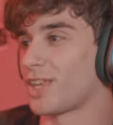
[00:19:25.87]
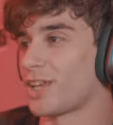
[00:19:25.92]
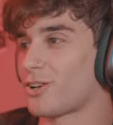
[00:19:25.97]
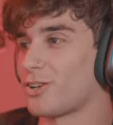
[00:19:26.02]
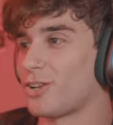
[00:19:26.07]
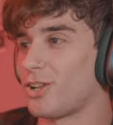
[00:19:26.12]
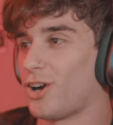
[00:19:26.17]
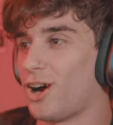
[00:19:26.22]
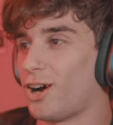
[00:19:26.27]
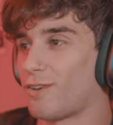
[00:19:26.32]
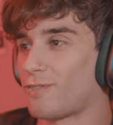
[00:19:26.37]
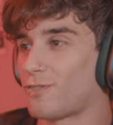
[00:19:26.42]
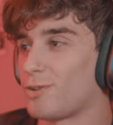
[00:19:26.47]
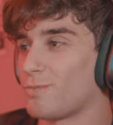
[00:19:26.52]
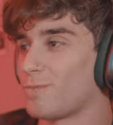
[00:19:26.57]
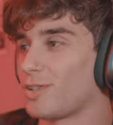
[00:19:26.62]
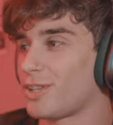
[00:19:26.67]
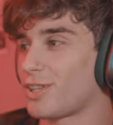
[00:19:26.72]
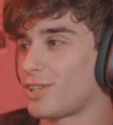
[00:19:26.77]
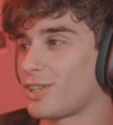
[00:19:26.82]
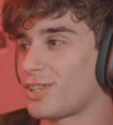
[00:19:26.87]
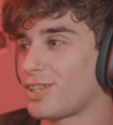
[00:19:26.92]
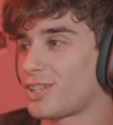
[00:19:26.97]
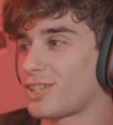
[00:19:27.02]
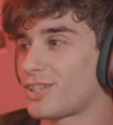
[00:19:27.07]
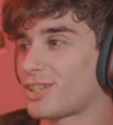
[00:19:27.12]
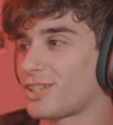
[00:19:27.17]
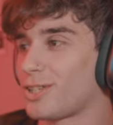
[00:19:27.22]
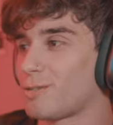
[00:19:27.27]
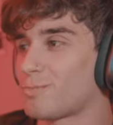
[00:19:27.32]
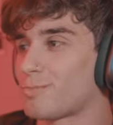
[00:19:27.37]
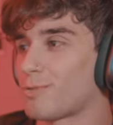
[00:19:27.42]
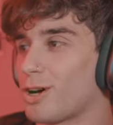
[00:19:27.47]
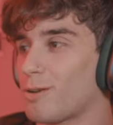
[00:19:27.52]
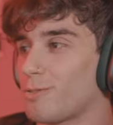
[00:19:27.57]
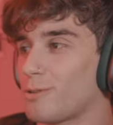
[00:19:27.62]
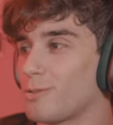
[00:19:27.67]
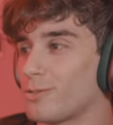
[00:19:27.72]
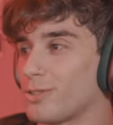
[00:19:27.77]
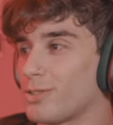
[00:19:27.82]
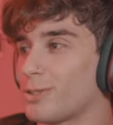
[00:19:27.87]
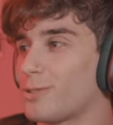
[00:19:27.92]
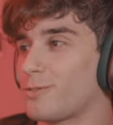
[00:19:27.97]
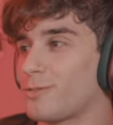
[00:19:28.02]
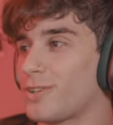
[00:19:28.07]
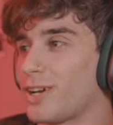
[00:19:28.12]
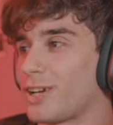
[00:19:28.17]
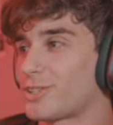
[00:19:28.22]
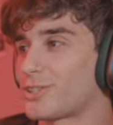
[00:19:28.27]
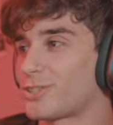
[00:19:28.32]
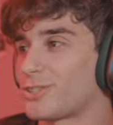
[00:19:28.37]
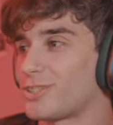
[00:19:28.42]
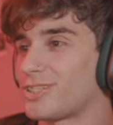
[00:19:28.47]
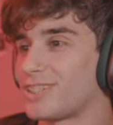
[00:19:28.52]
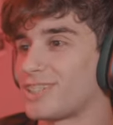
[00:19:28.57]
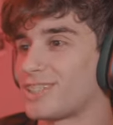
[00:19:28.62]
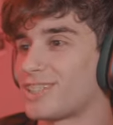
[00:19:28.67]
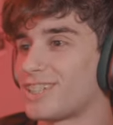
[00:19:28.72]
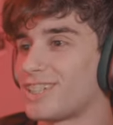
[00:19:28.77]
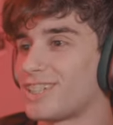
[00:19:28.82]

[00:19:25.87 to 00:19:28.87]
couldn't offer him anything, he probably would have, actually.